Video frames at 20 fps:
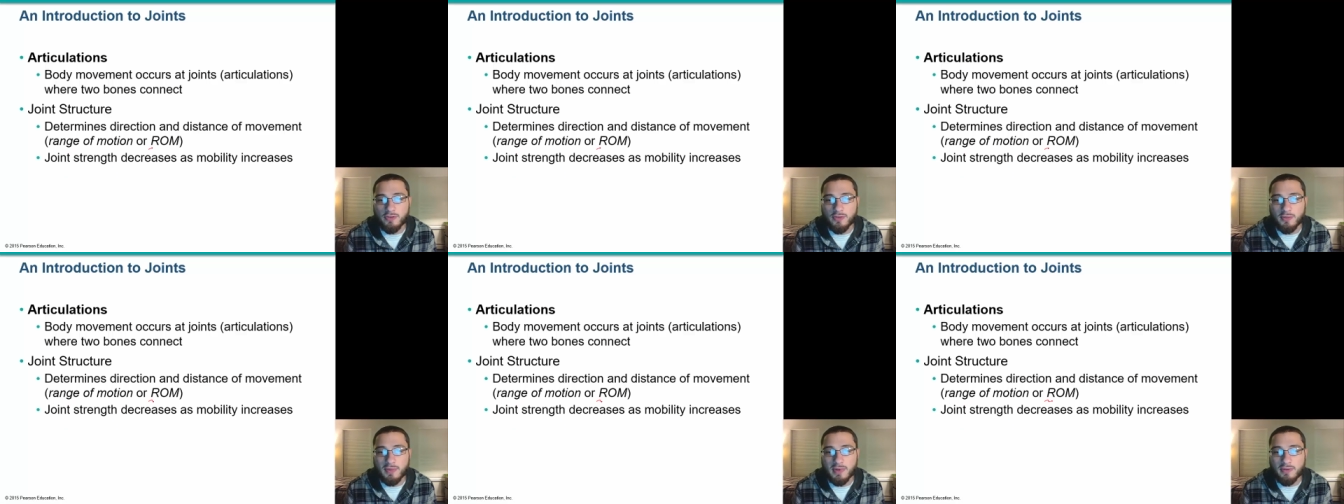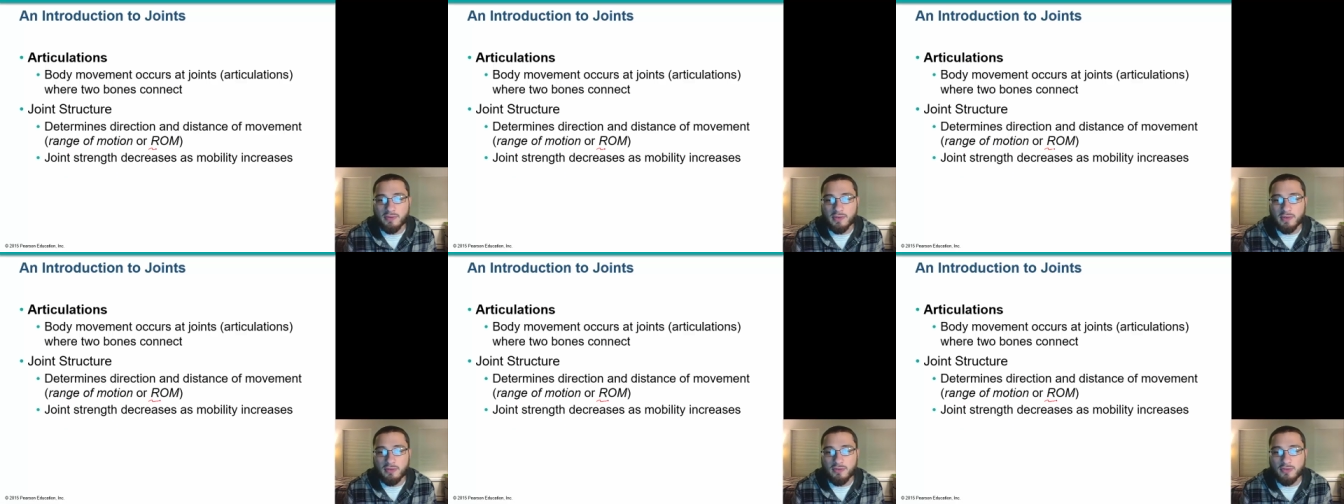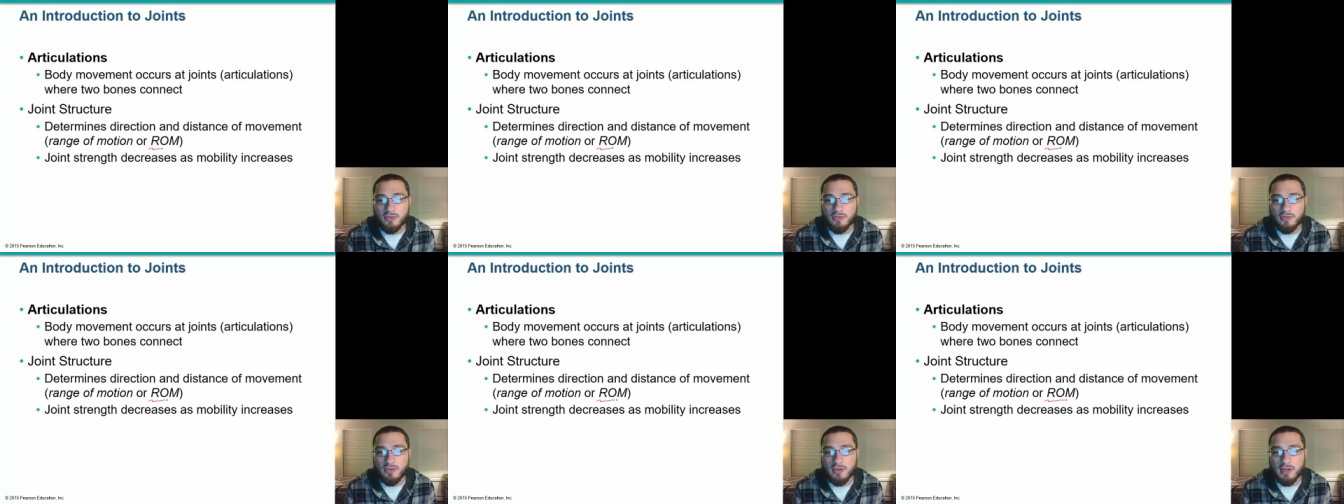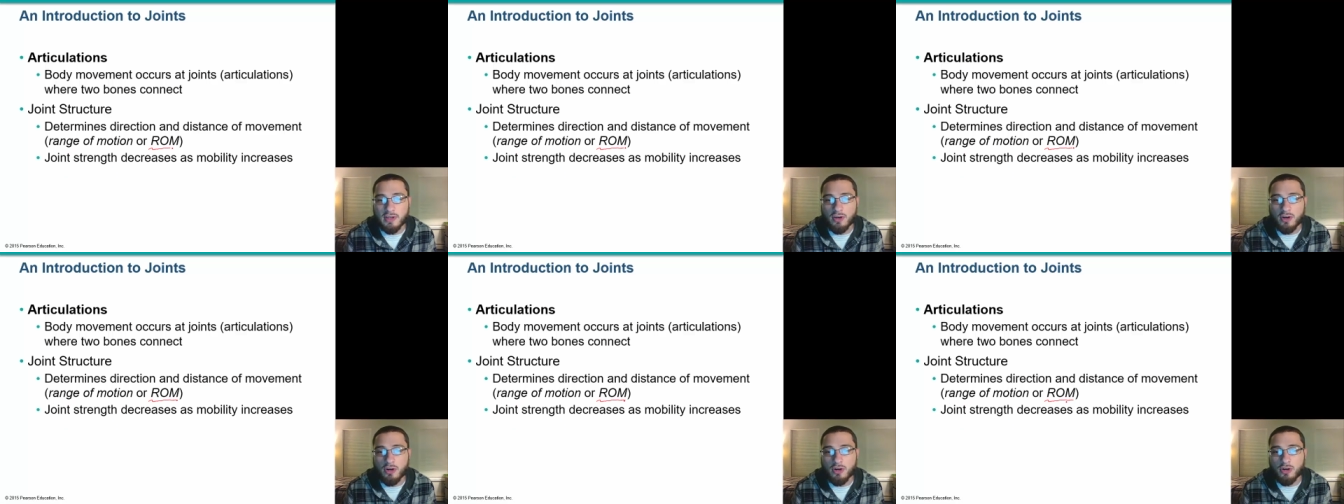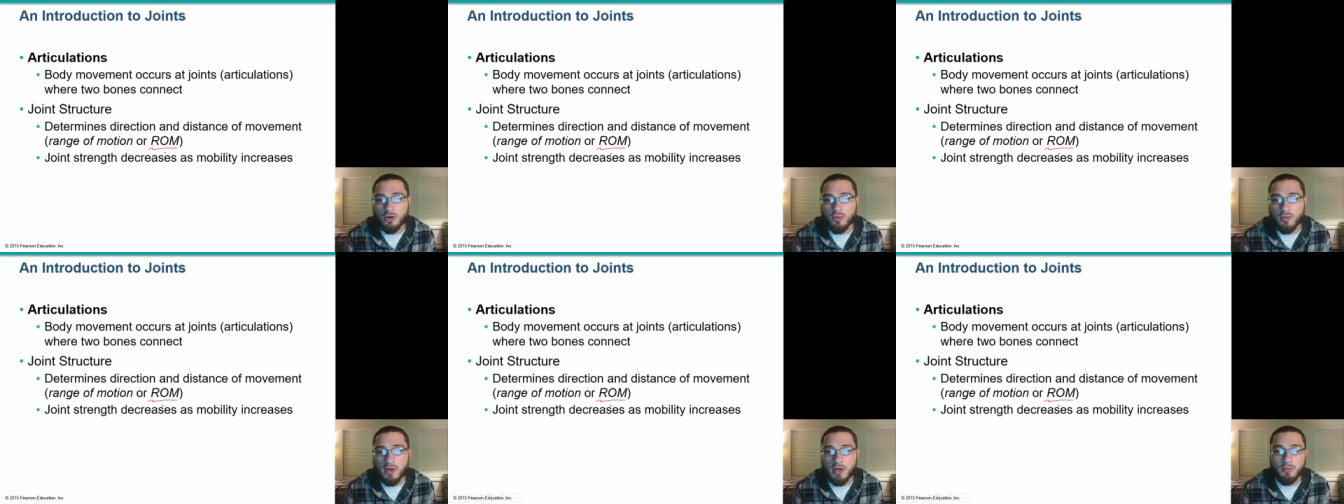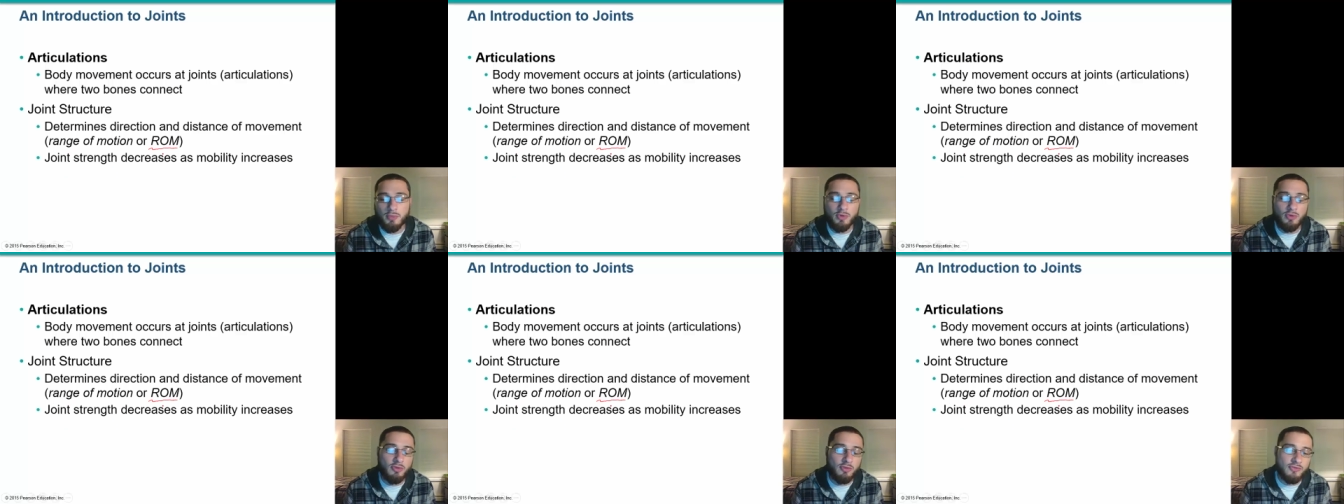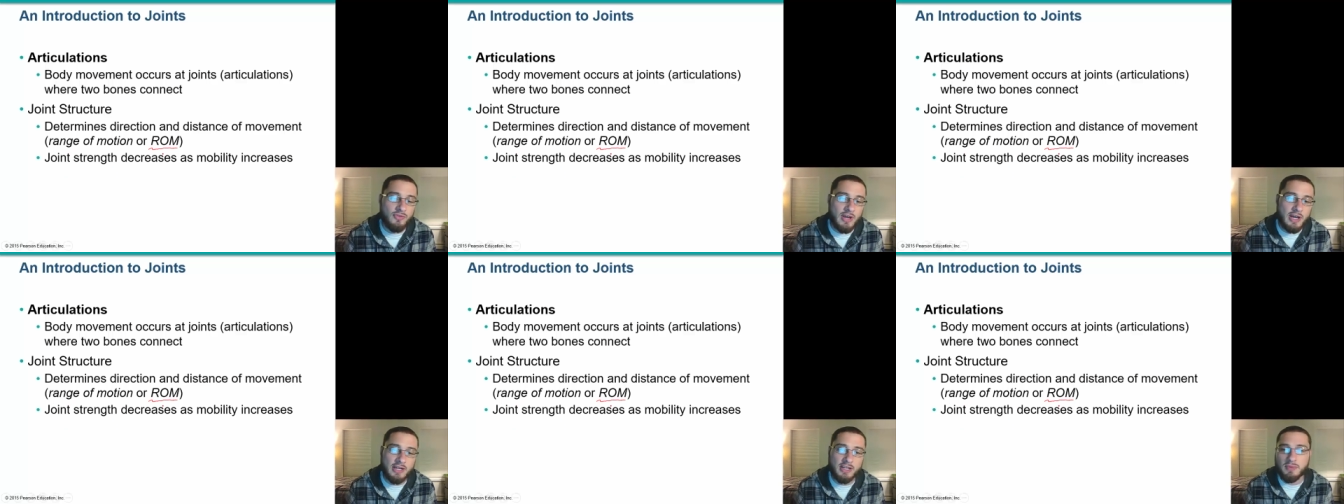sometimes they'll just say ROM, or they'll
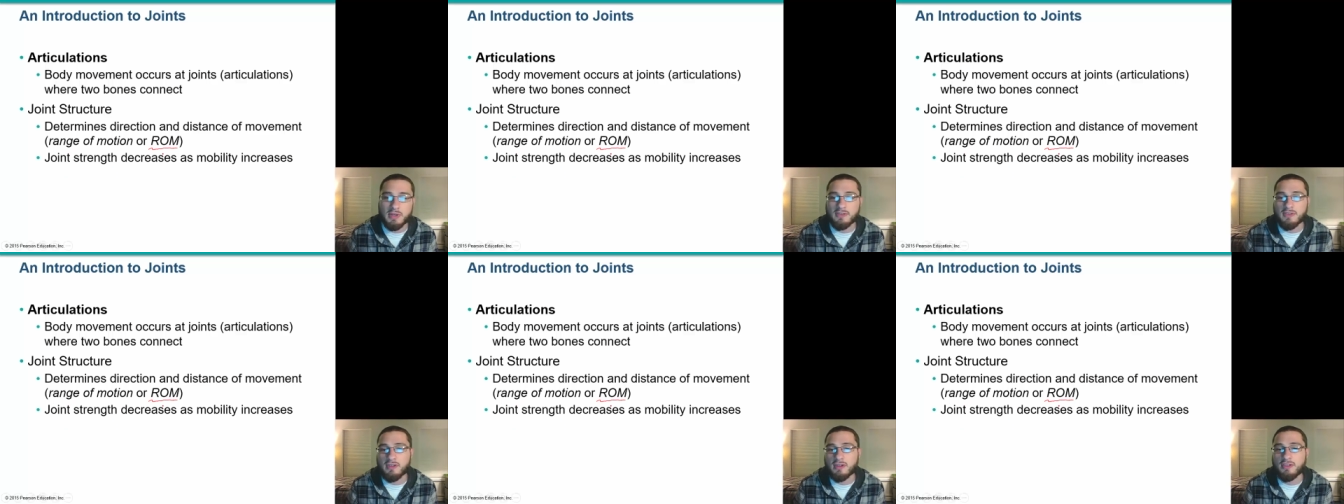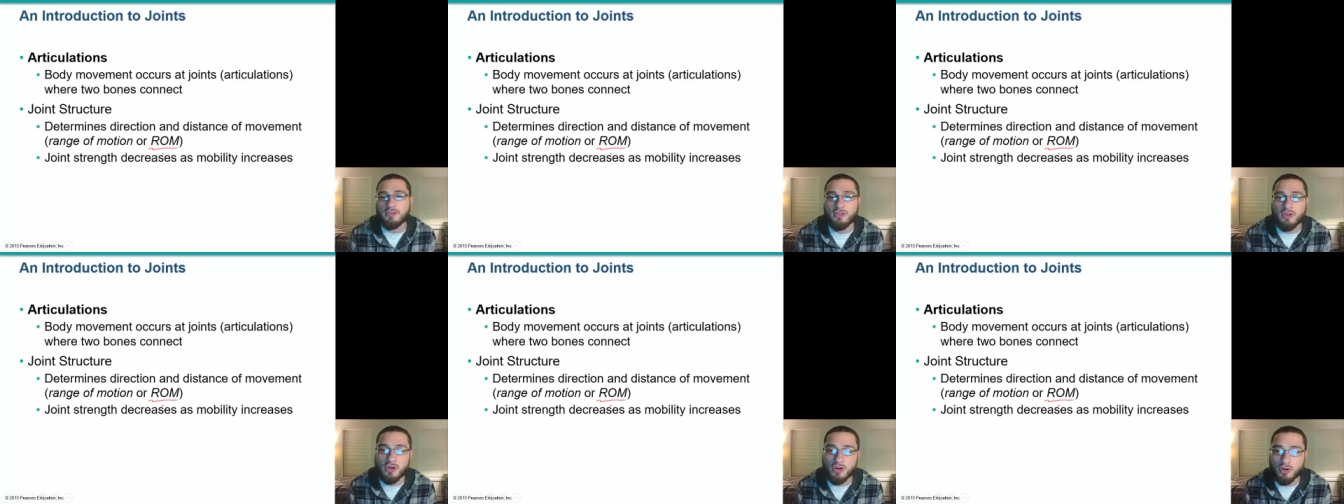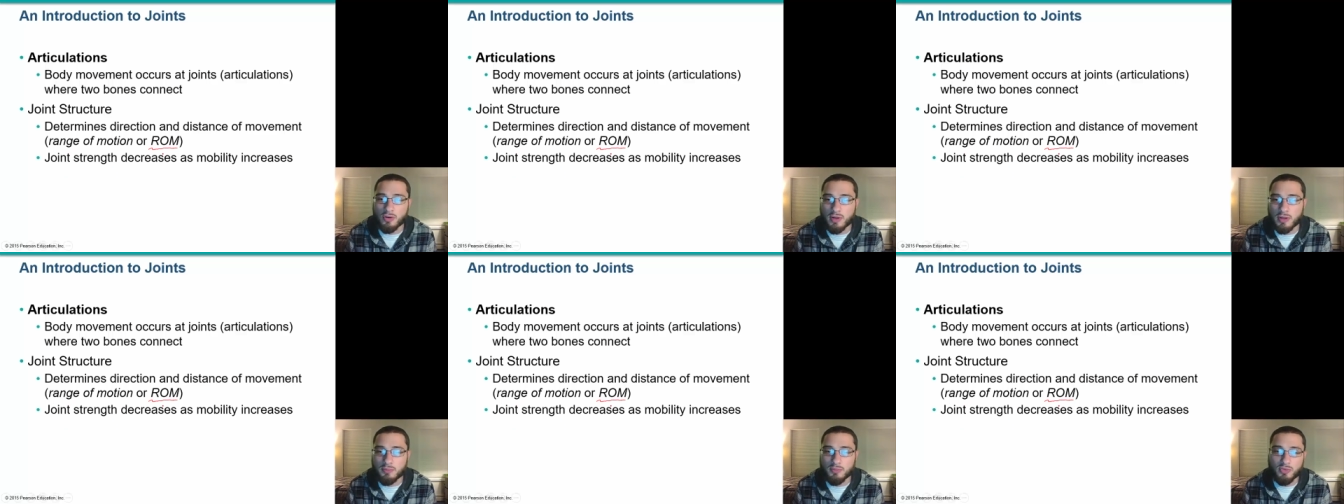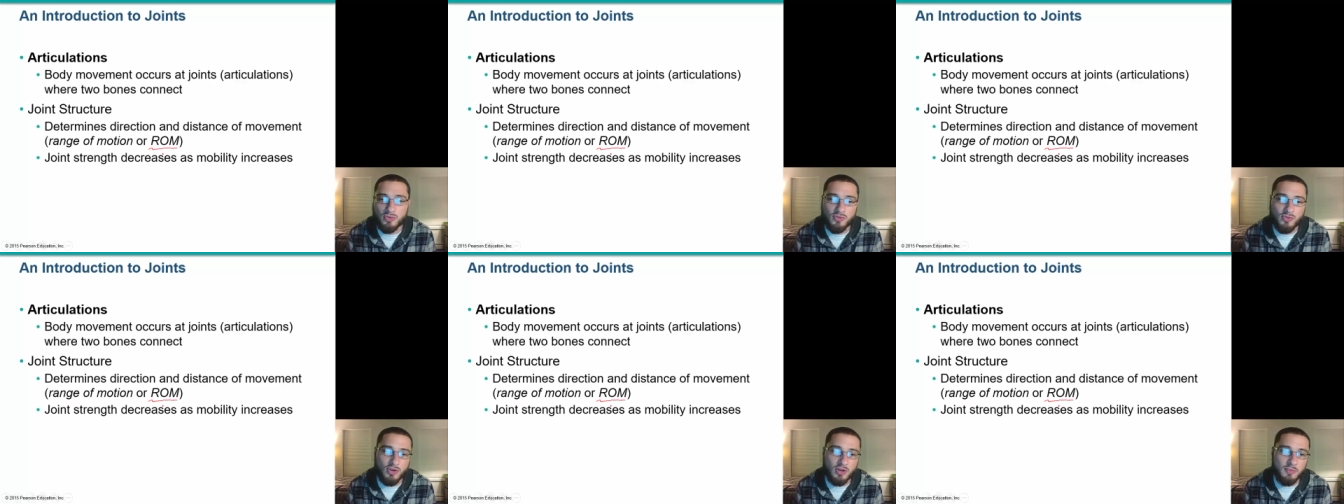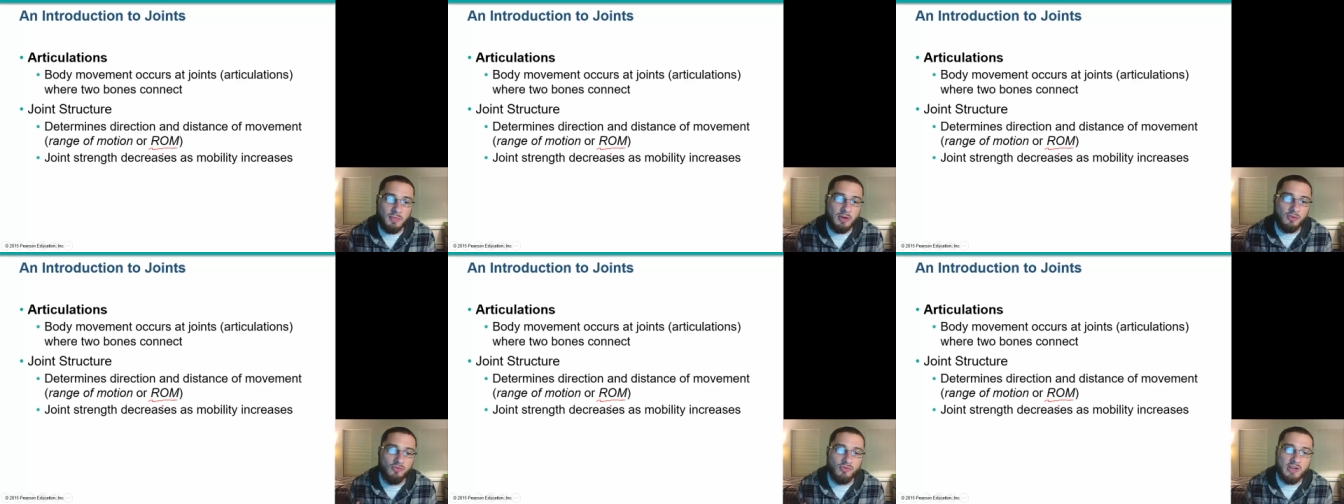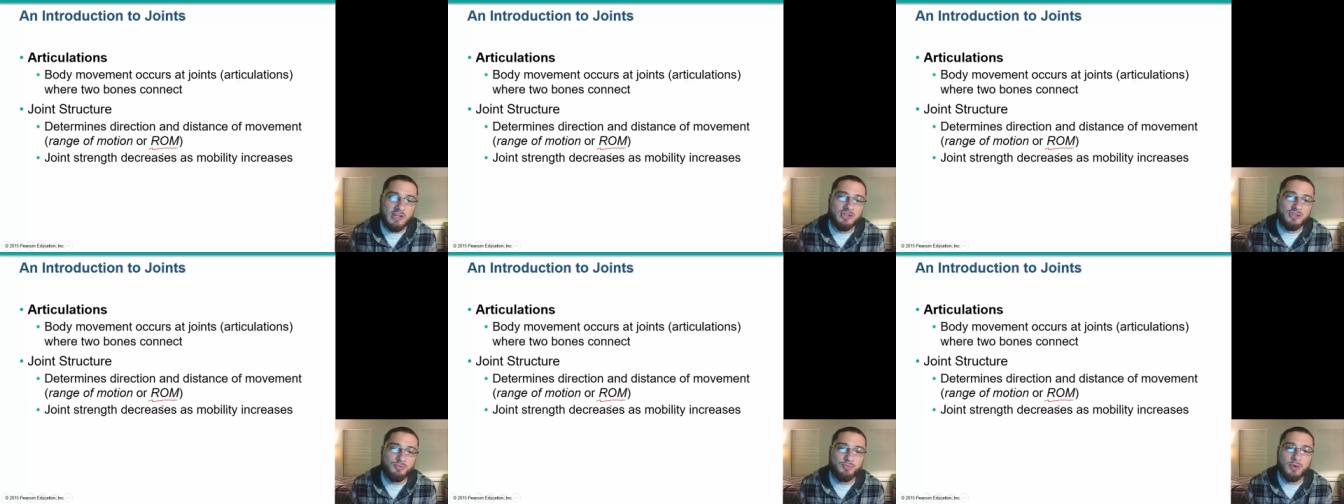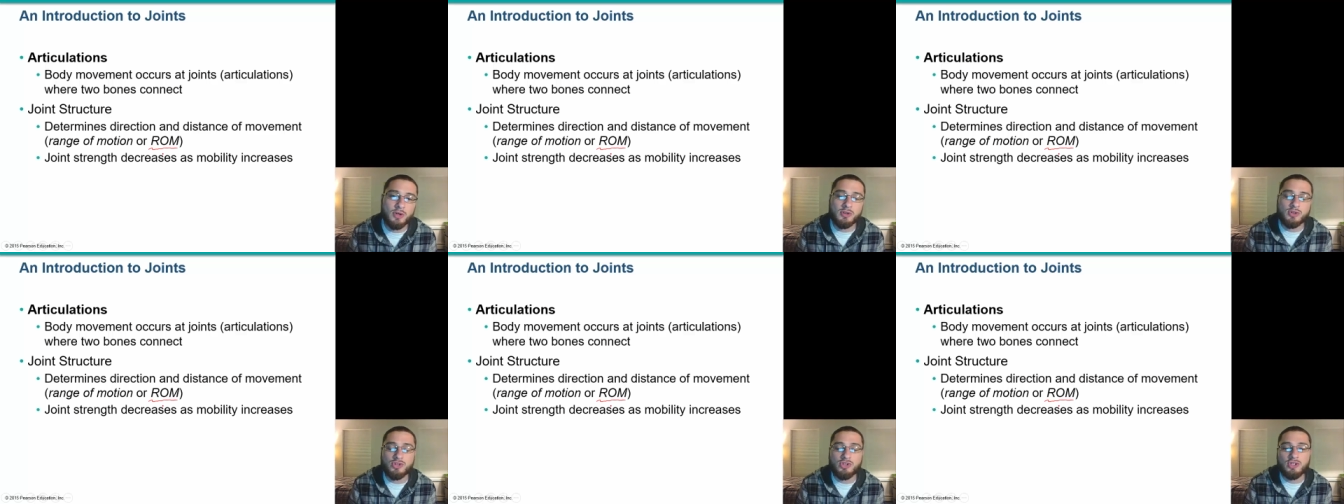document it as ROM. We're talking about range of
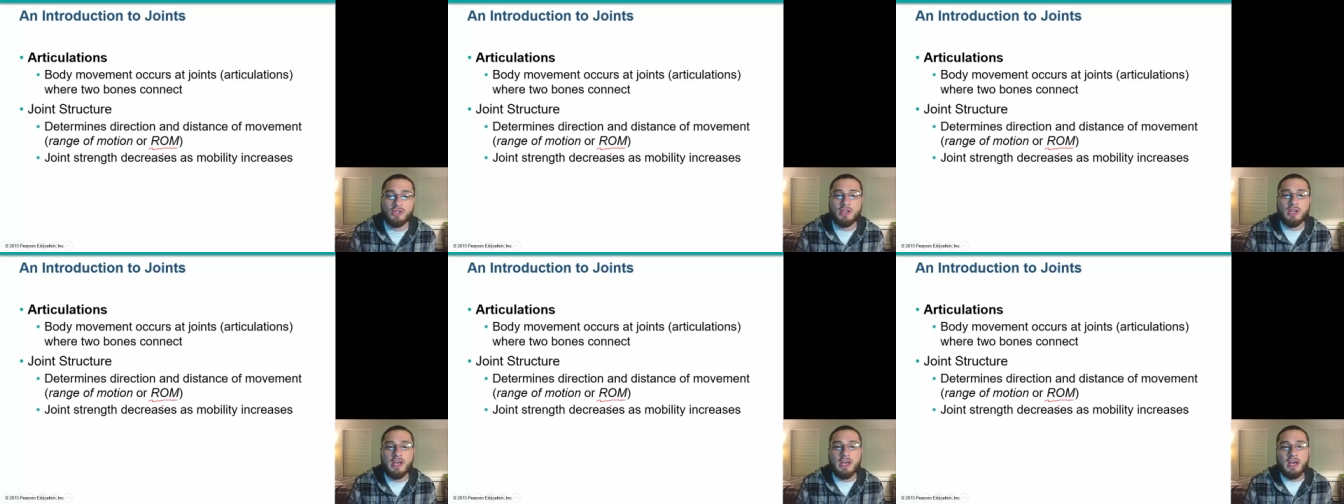motion,